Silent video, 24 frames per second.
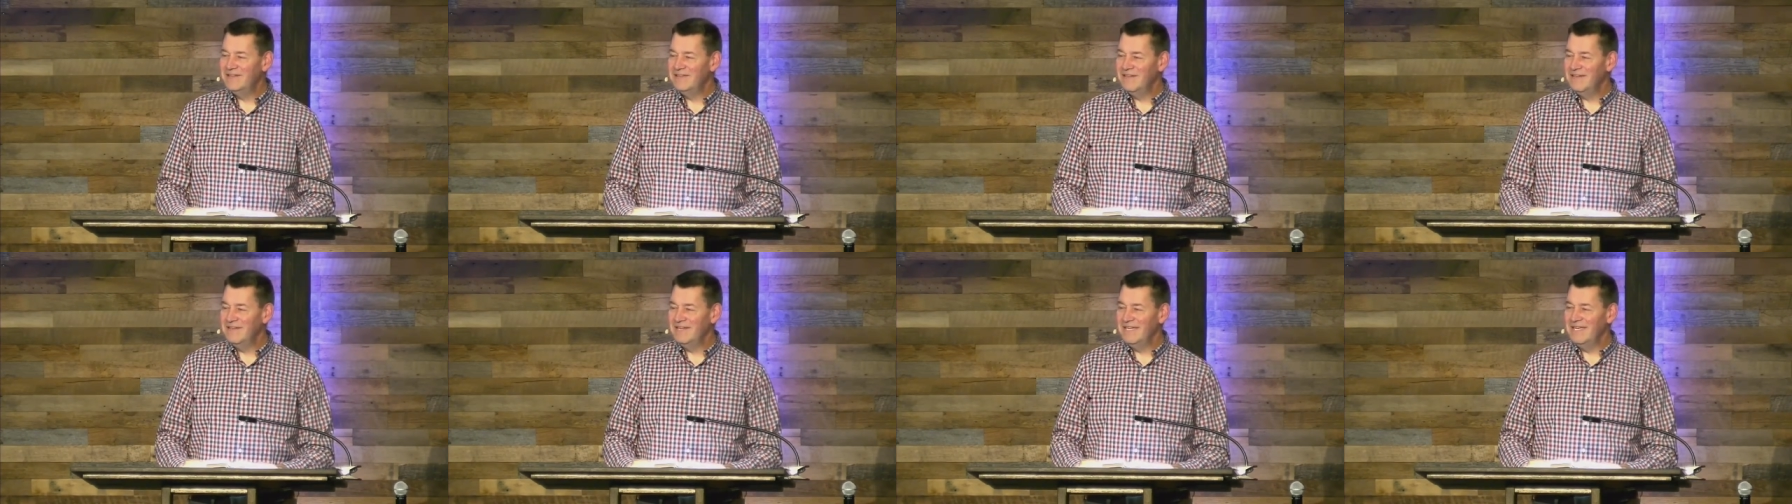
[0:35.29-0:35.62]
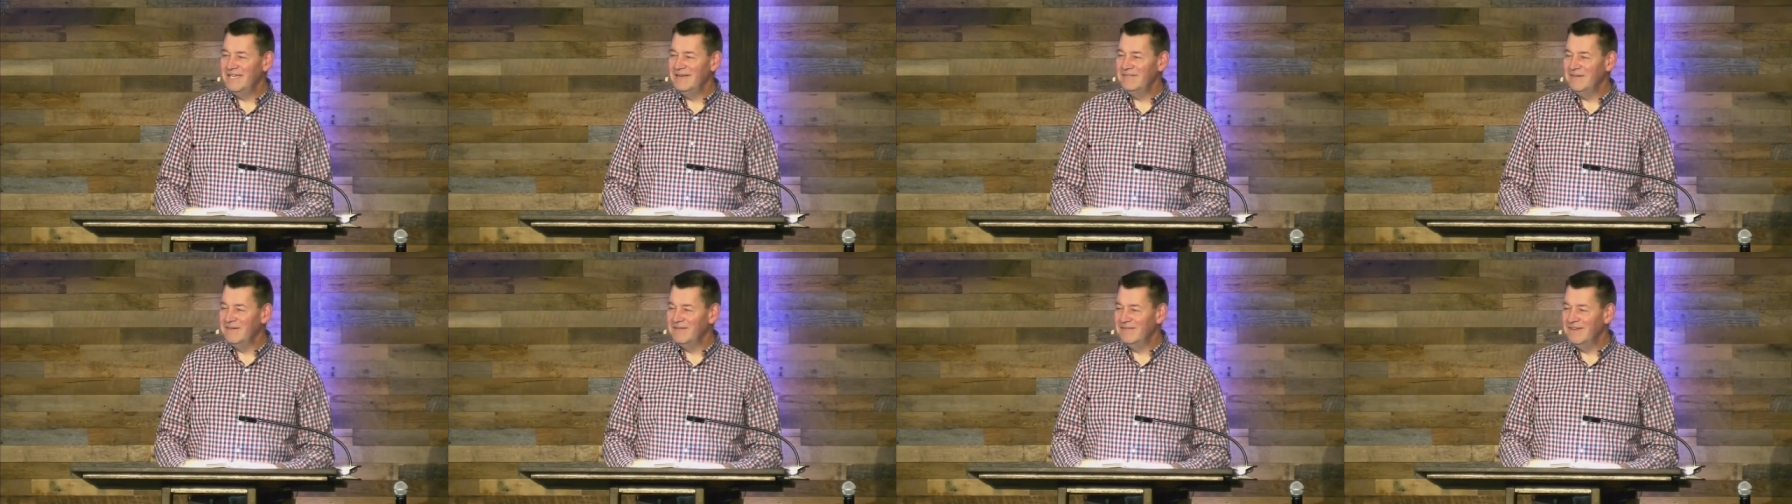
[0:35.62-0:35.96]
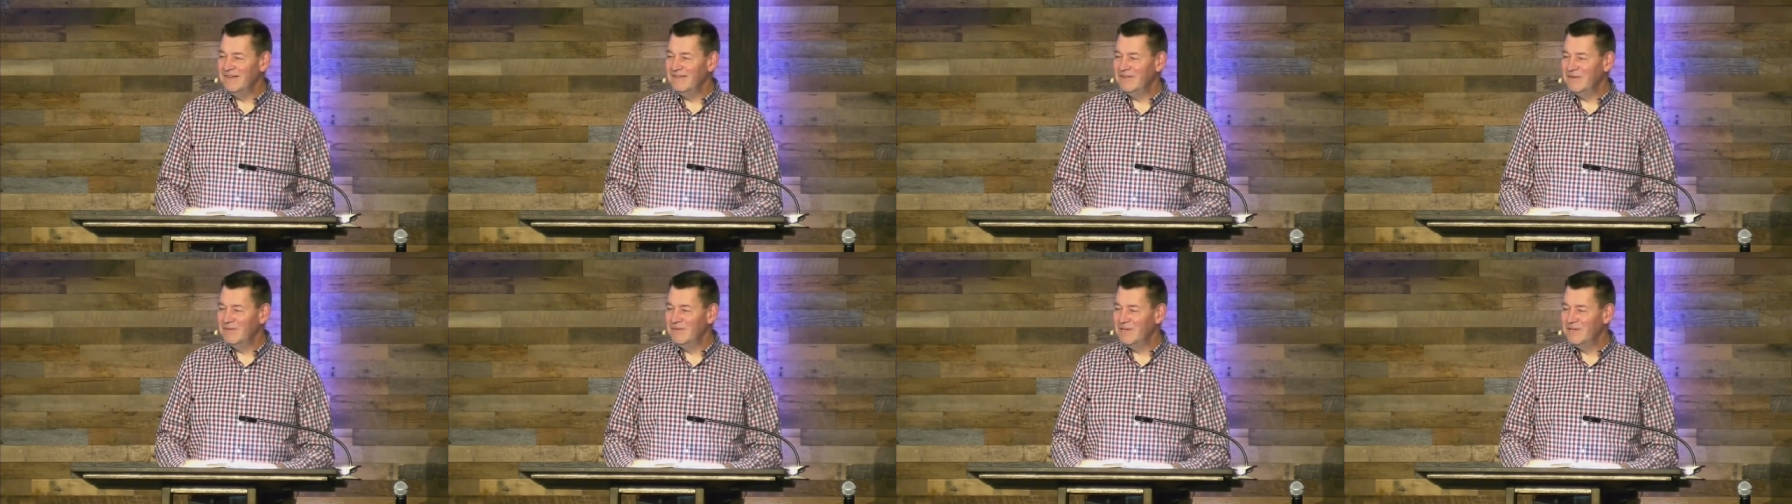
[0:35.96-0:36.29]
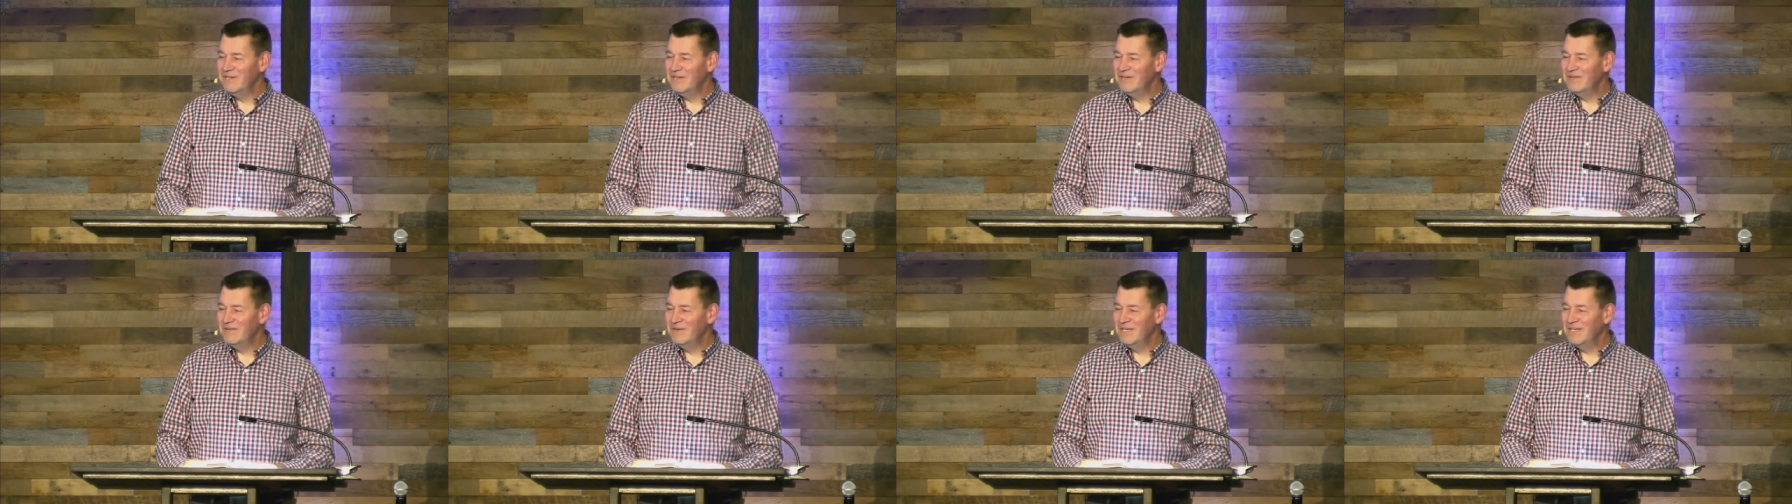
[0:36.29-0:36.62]
to deep. Have you ever
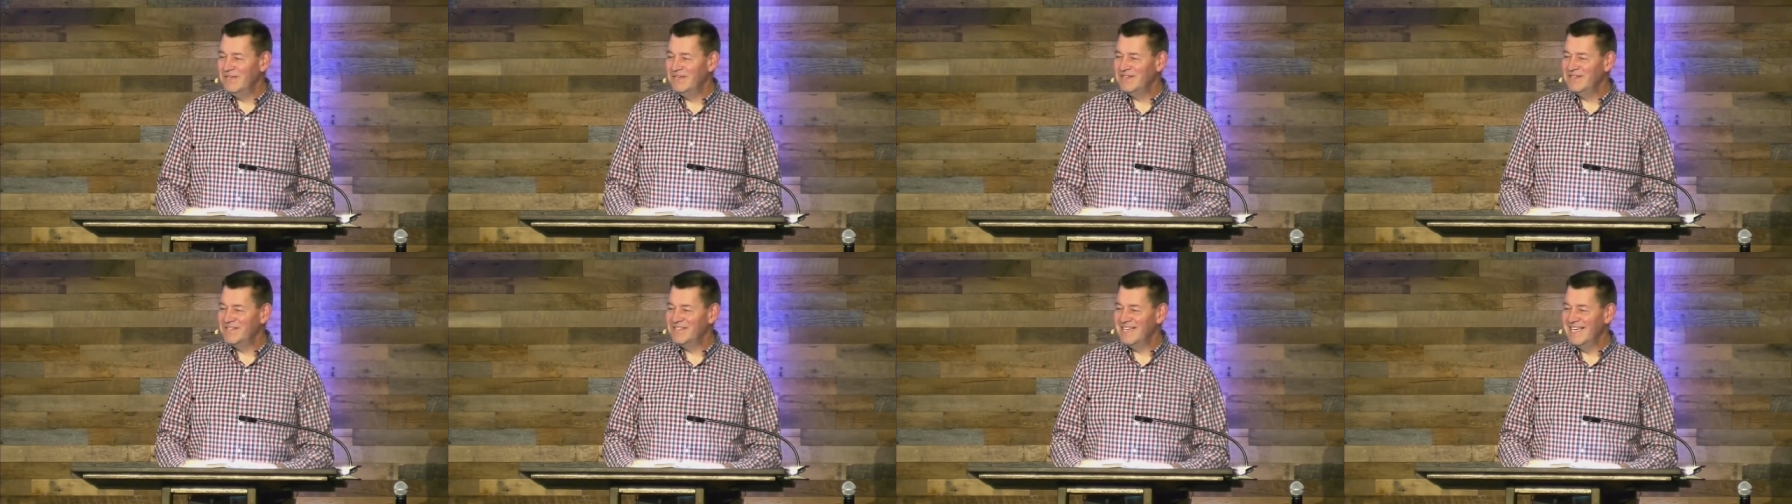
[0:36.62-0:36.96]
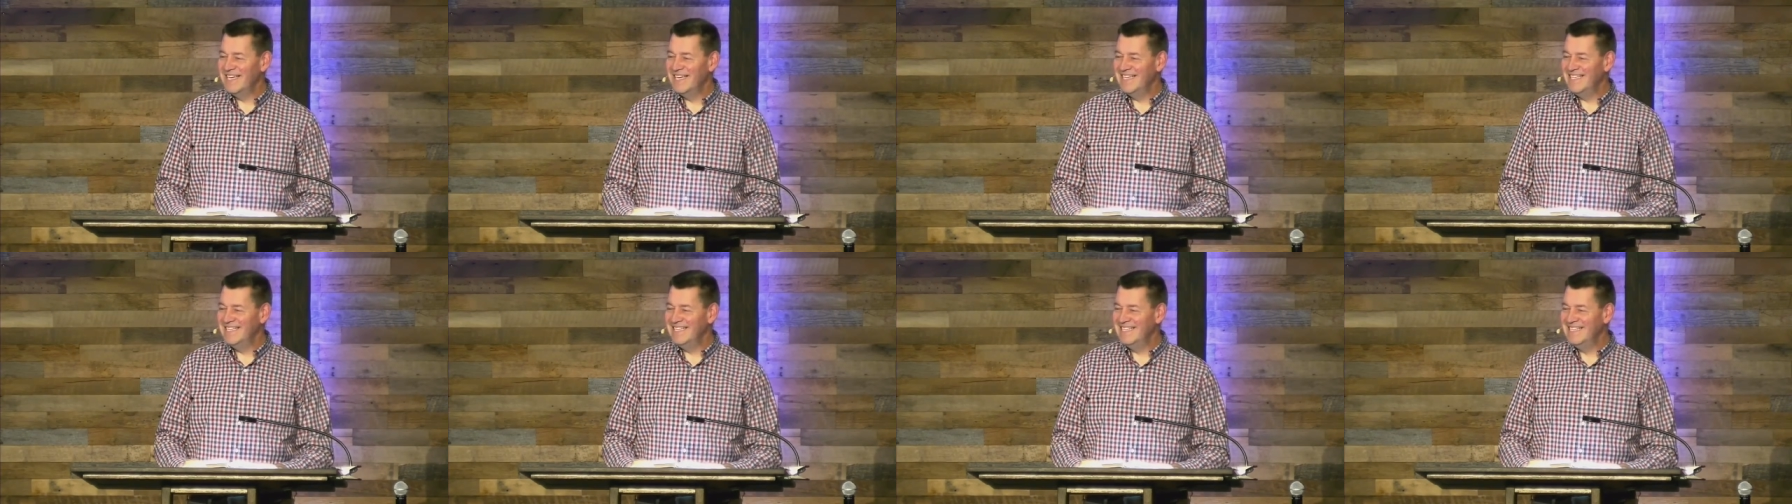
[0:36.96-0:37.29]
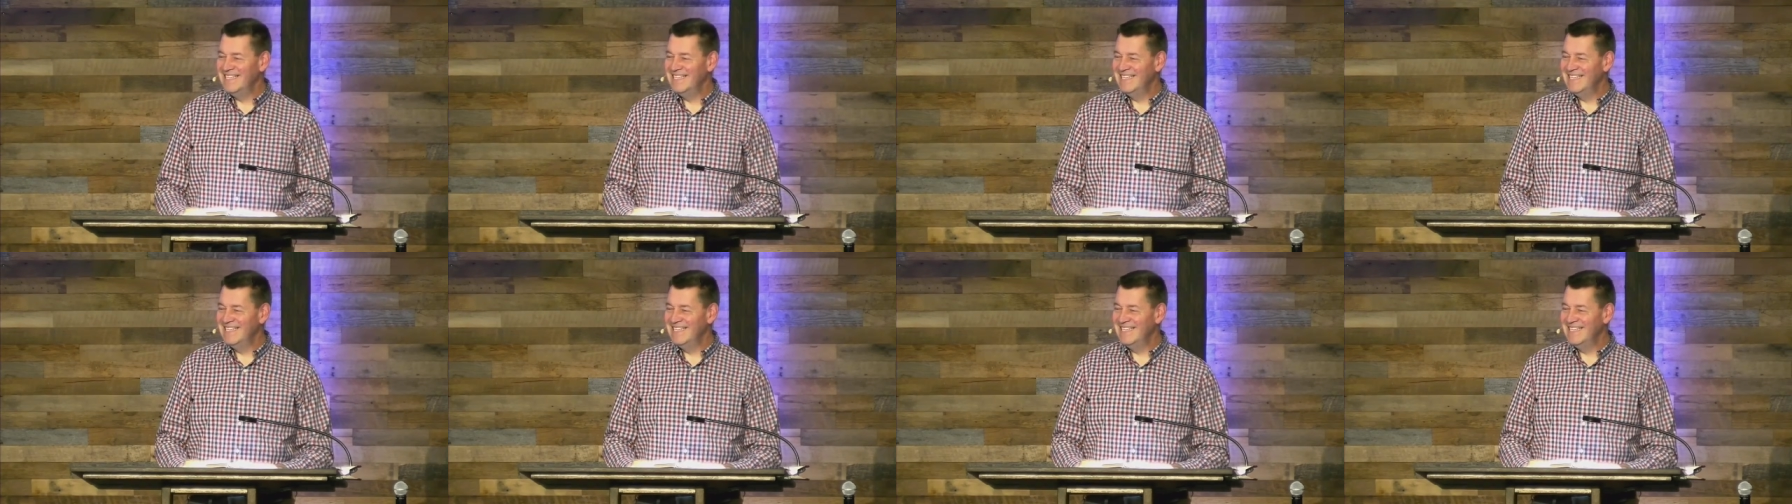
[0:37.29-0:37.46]
wondered what you're saying?